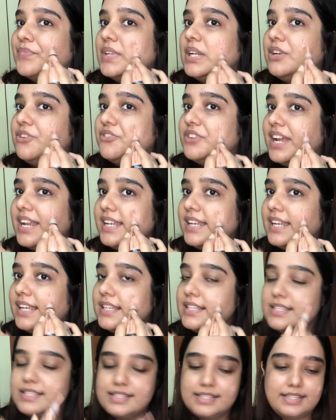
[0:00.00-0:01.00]

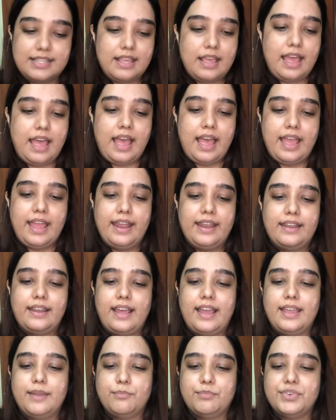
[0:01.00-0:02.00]
redness, and
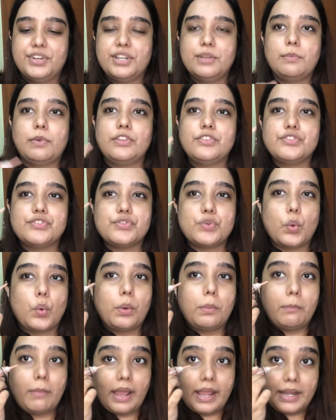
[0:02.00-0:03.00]
I pretty much
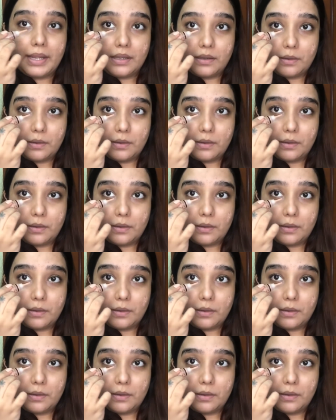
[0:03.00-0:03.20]
don't mind